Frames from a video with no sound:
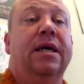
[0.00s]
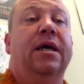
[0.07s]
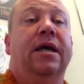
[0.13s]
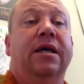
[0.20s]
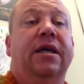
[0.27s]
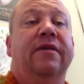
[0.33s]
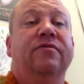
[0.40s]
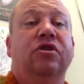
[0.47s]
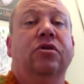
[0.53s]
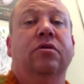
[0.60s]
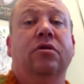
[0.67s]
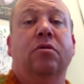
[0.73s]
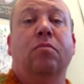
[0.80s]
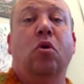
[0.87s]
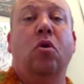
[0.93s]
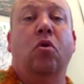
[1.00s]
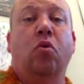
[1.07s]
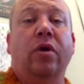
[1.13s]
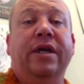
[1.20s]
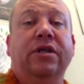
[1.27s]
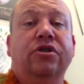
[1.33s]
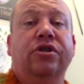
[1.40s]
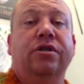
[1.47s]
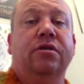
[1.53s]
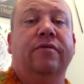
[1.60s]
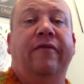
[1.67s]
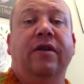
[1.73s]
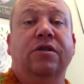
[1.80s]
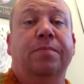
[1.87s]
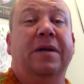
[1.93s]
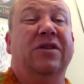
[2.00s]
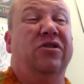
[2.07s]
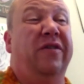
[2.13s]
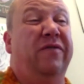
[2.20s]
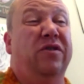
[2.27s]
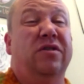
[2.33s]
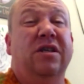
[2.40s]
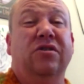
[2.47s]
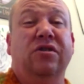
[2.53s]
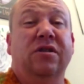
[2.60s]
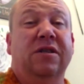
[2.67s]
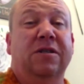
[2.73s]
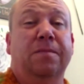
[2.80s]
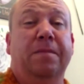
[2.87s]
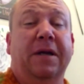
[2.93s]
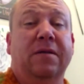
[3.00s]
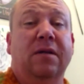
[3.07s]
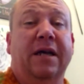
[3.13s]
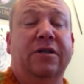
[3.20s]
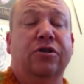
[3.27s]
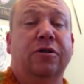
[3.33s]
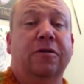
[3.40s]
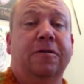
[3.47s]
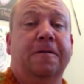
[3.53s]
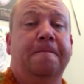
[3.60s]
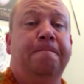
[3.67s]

It gives you a little more reach, especially if you're teaching these big lectures.